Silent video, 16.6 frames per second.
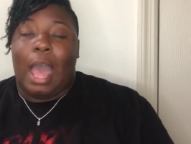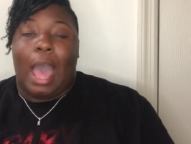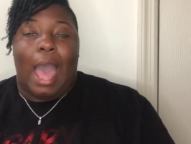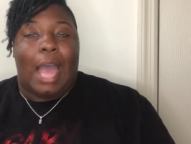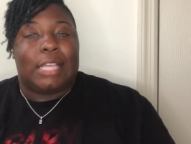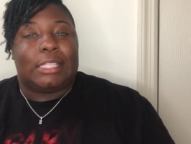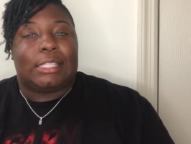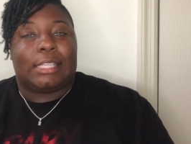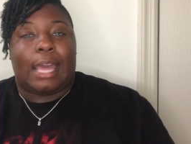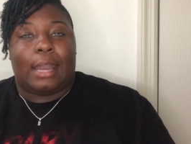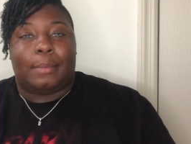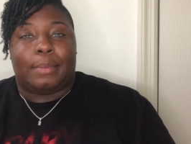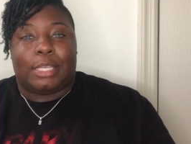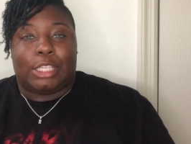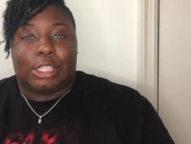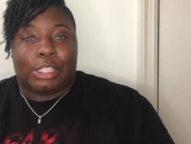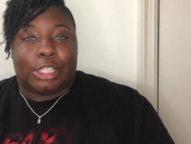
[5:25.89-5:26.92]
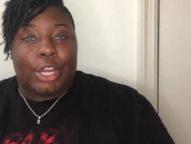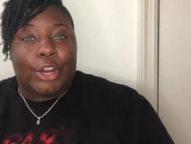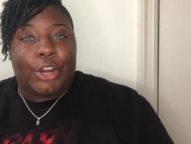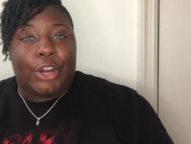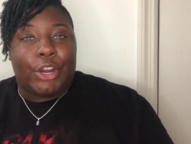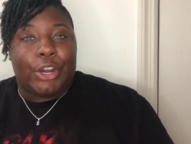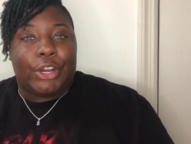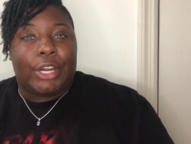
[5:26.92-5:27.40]
I just got to be
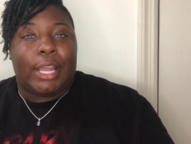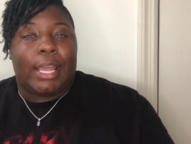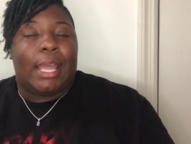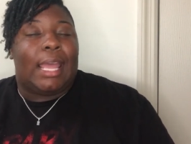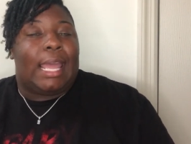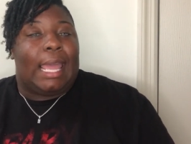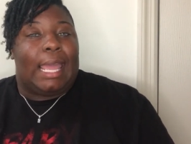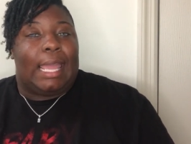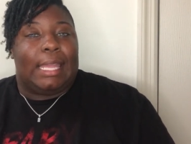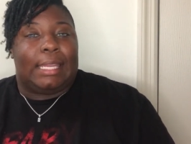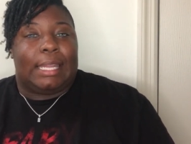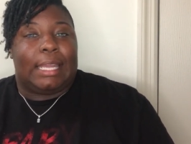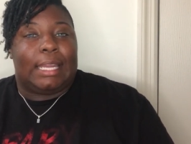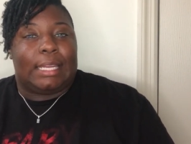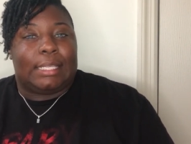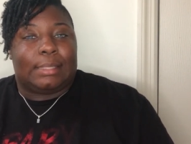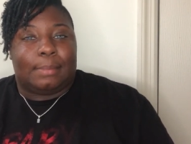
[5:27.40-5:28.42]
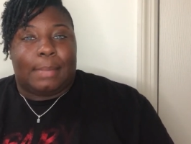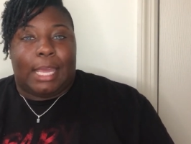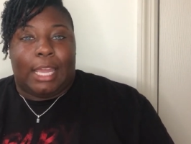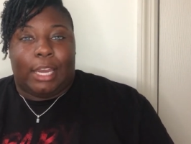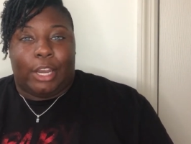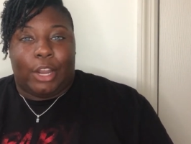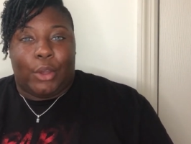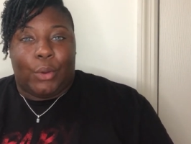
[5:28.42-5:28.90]
stern and let this
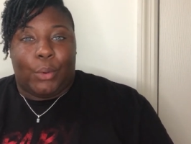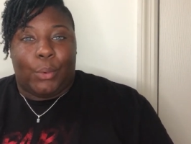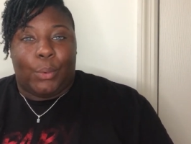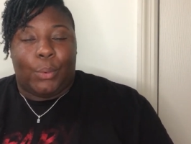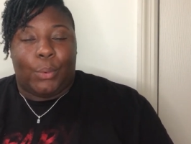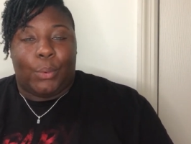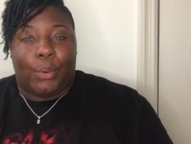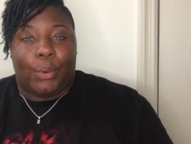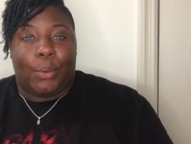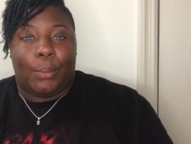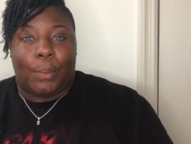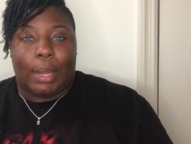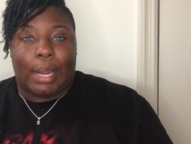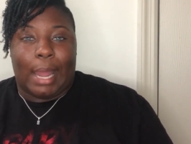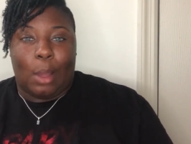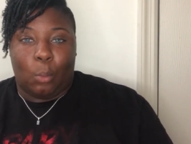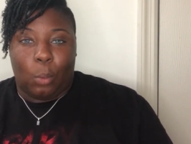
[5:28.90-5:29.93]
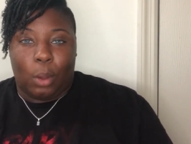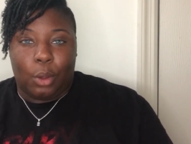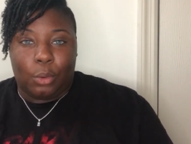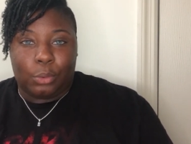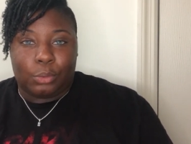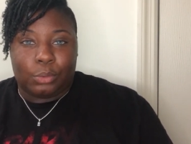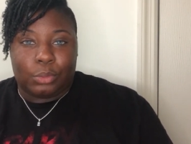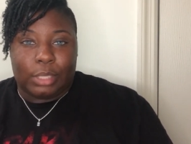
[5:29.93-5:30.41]
man know what I
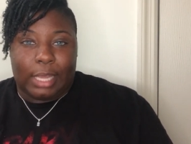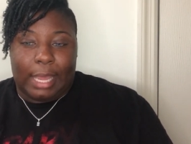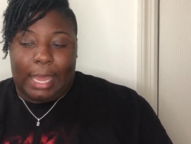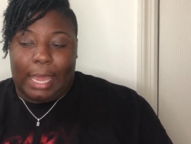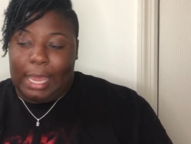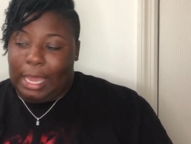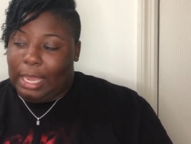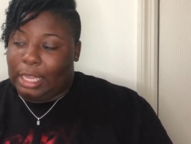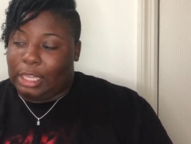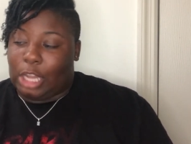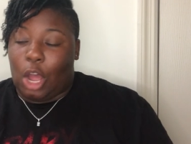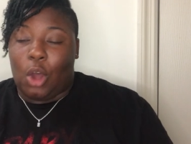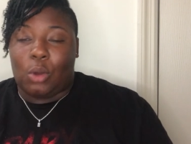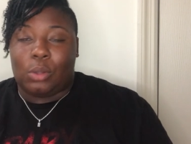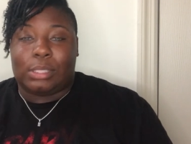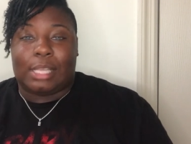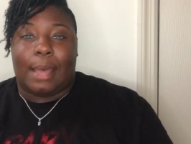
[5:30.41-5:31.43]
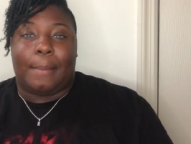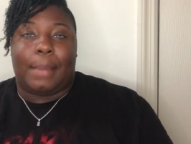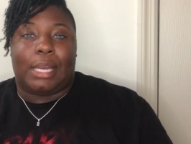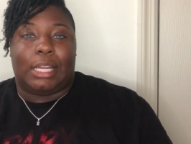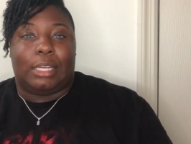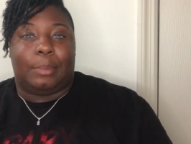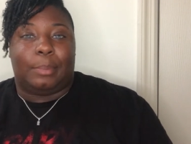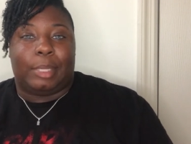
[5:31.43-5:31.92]
want and the whole time I
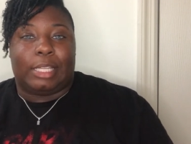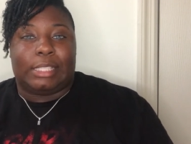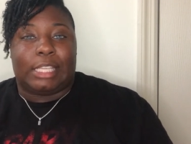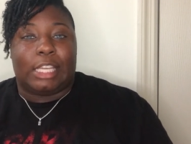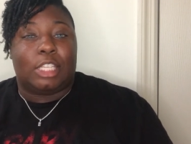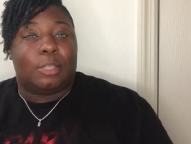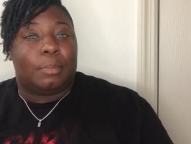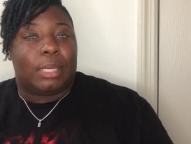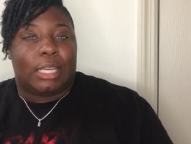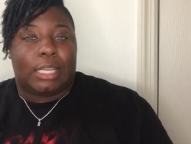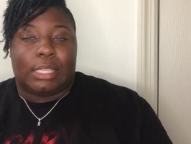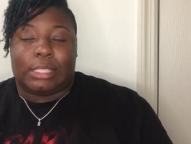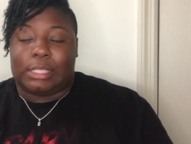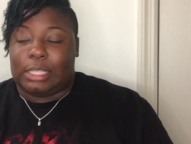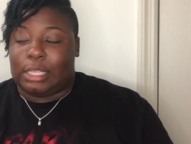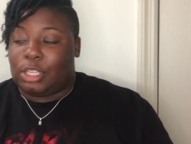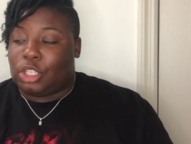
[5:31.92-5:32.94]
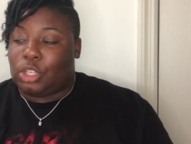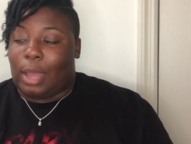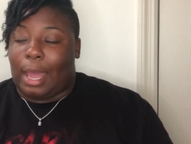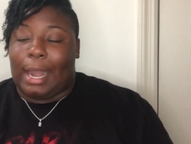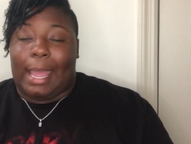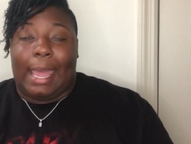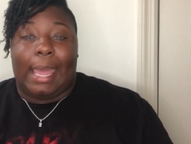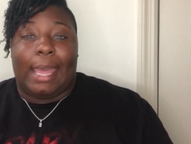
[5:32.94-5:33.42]
need to pay attention because they'll
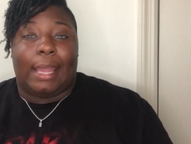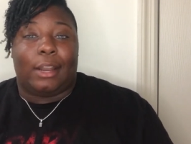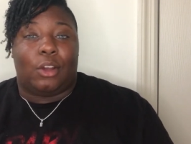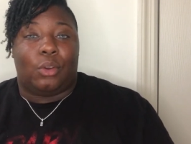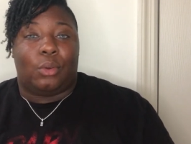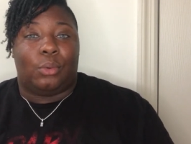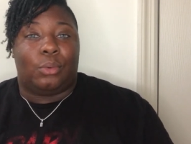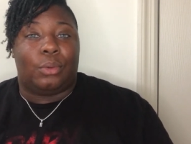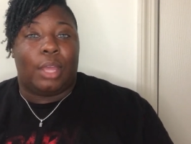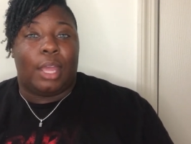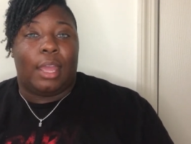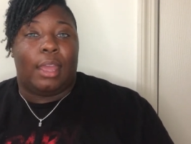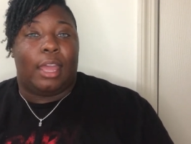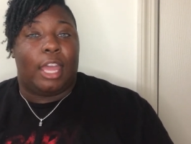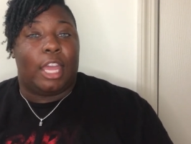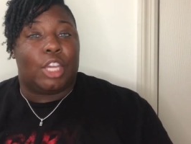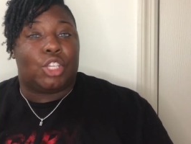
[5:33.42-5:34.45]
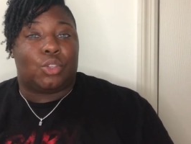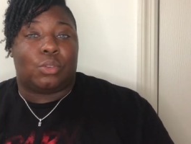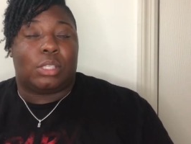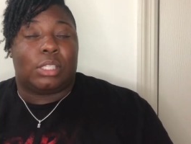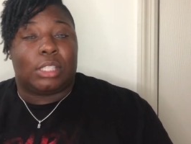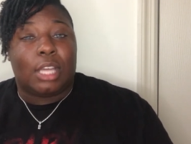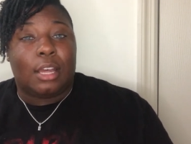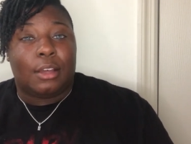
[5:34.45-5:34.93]
try to add on extra
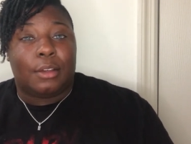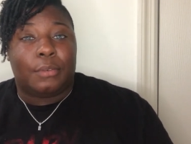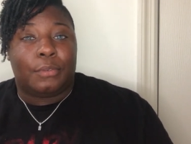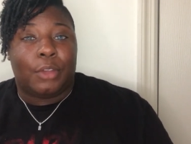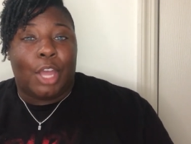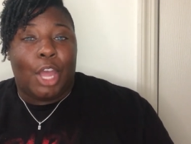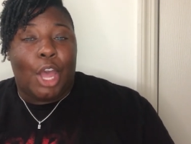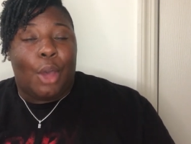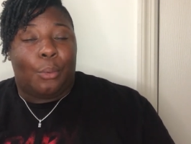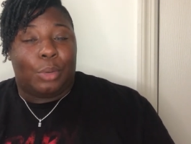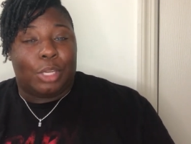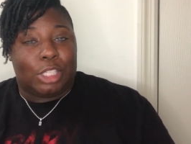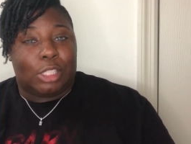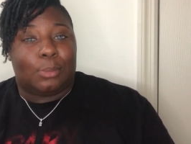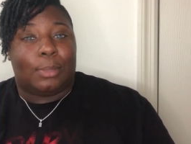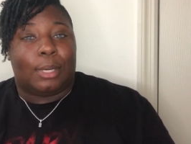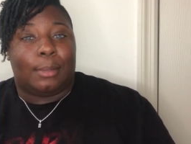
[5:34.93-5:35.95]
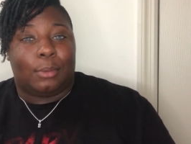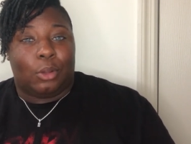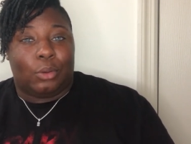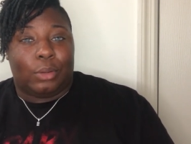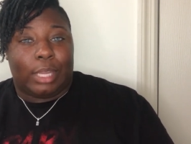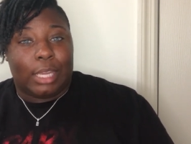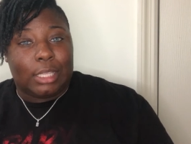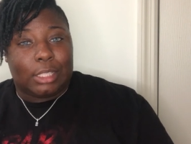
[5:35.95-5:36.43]
stuff, which is what I'm
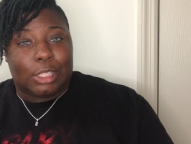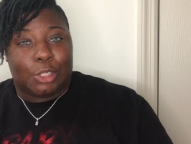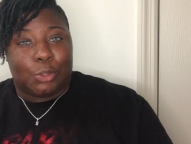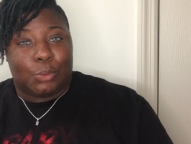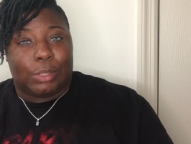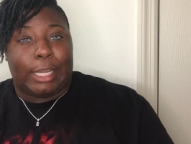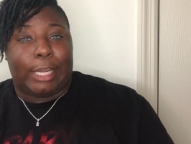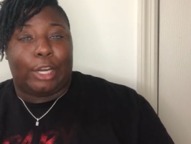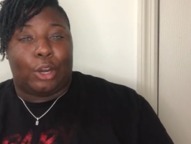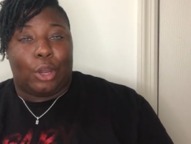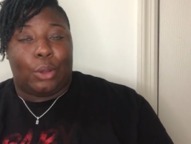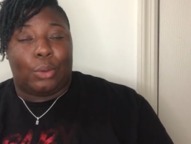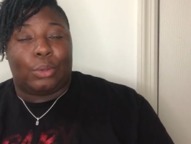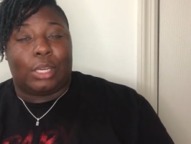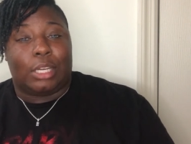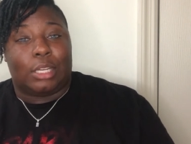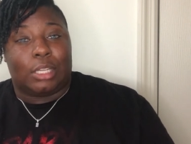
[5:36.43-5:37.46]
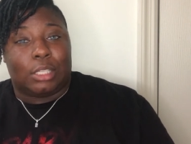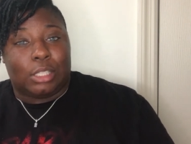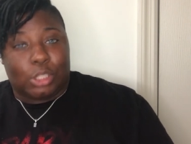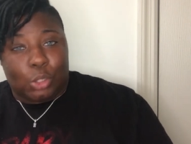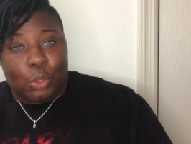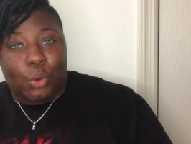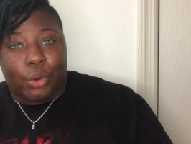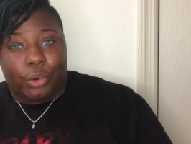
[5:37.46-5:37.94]
gonna get to later on in this
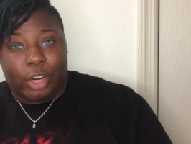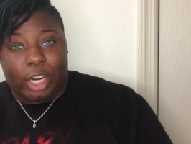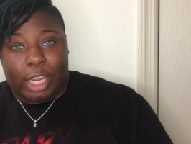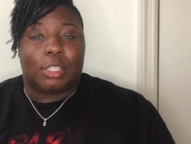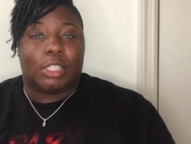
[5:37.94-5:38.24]
story.